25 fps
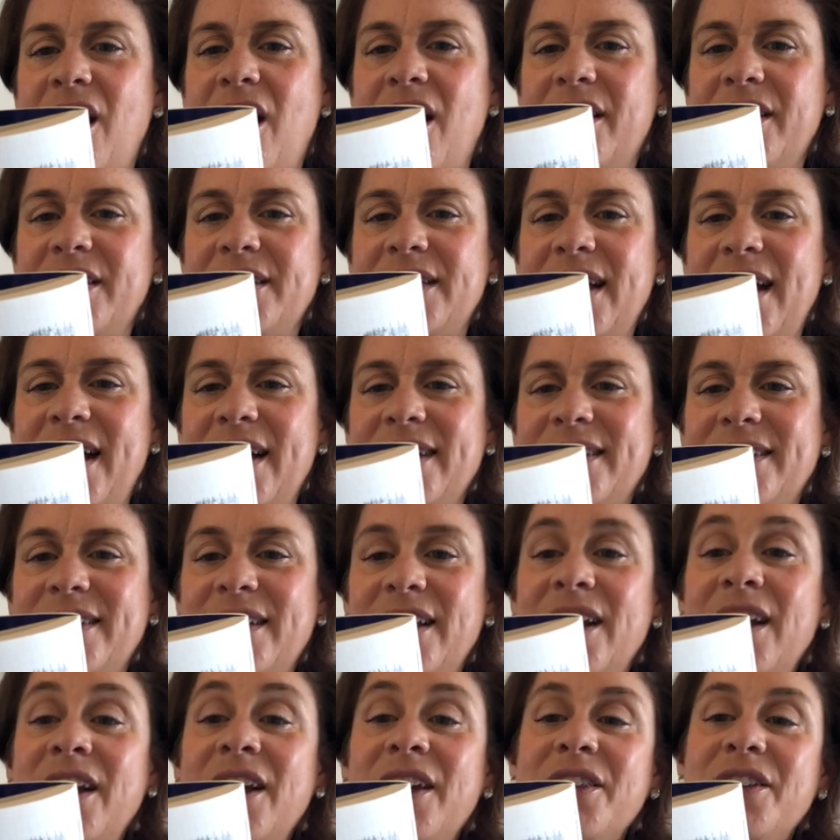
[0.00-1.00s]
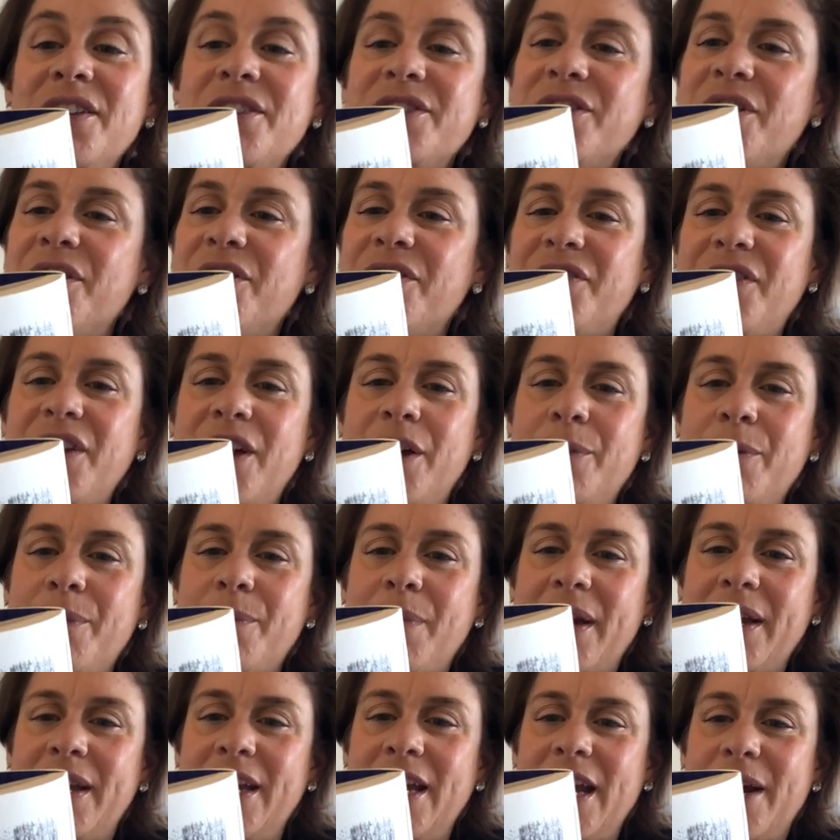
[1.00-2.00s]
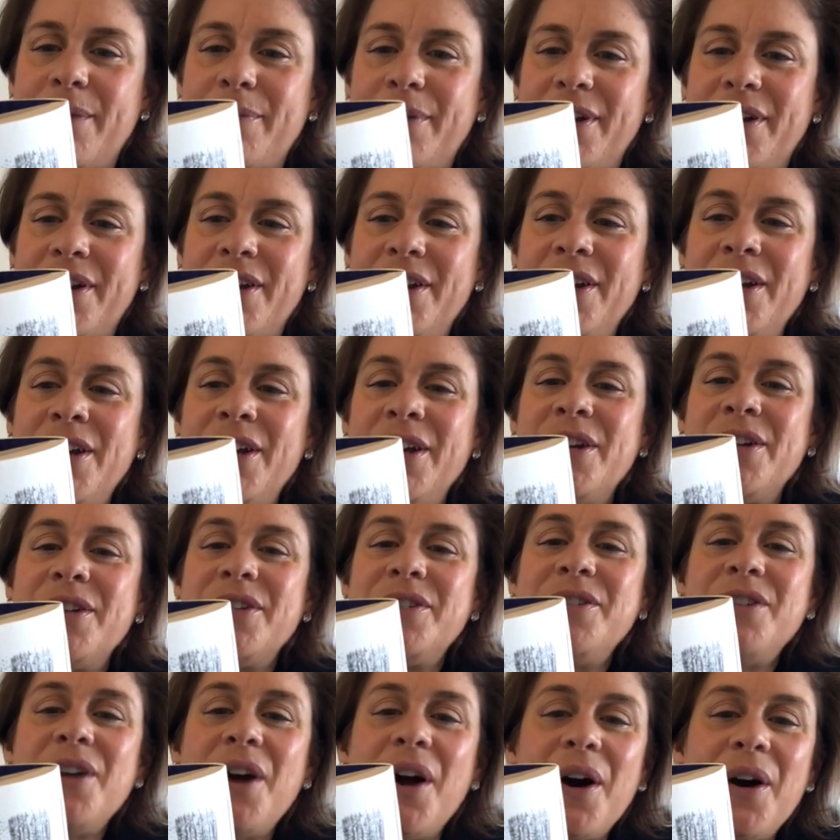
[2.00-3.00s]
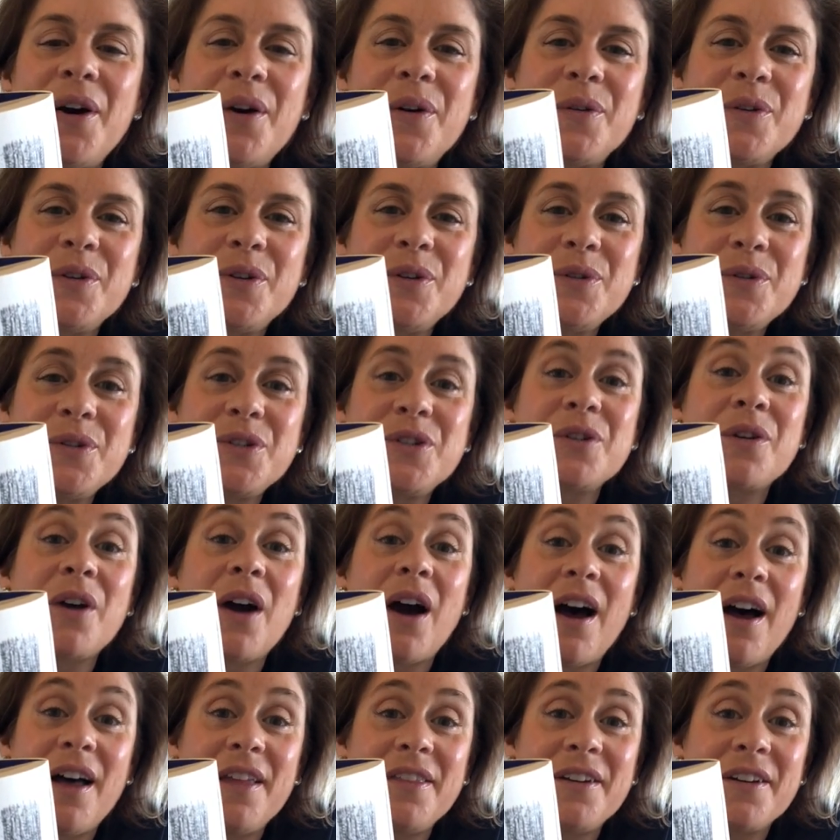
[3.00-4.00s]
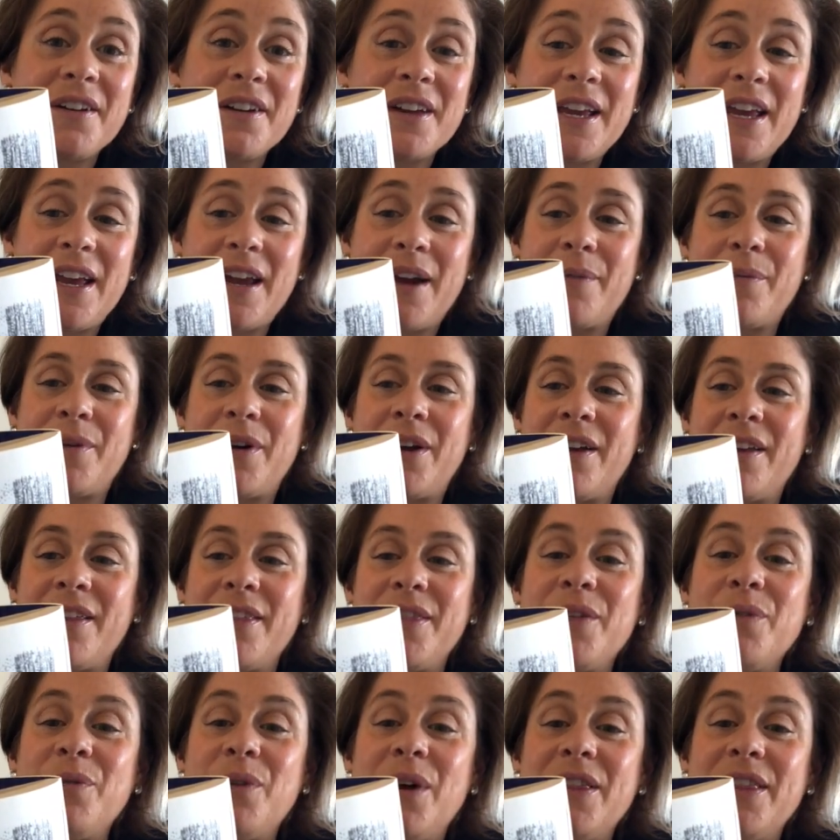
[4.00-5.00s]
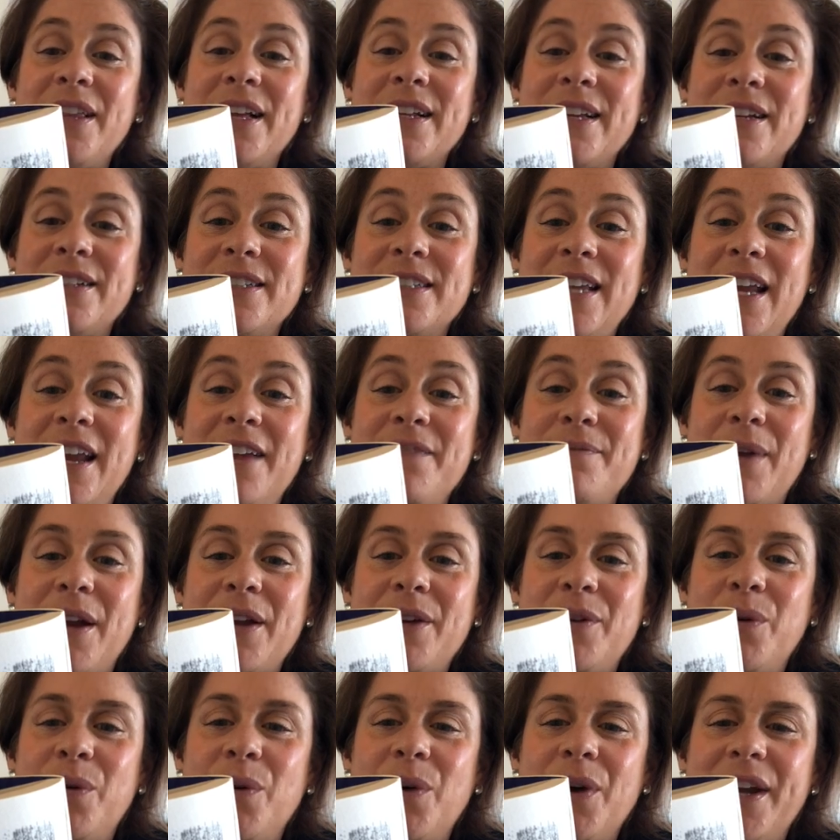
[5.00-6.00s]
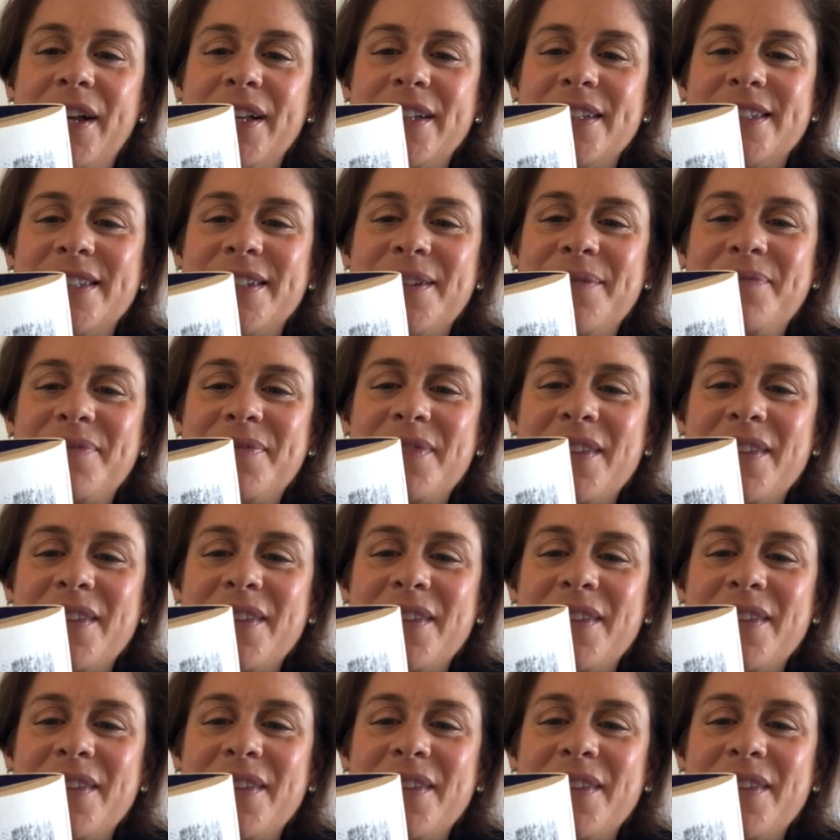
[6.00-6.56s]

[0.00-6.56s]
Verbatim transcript: Collins asked. There's no film in my camera. No, use your other camera, the one that saved my coins.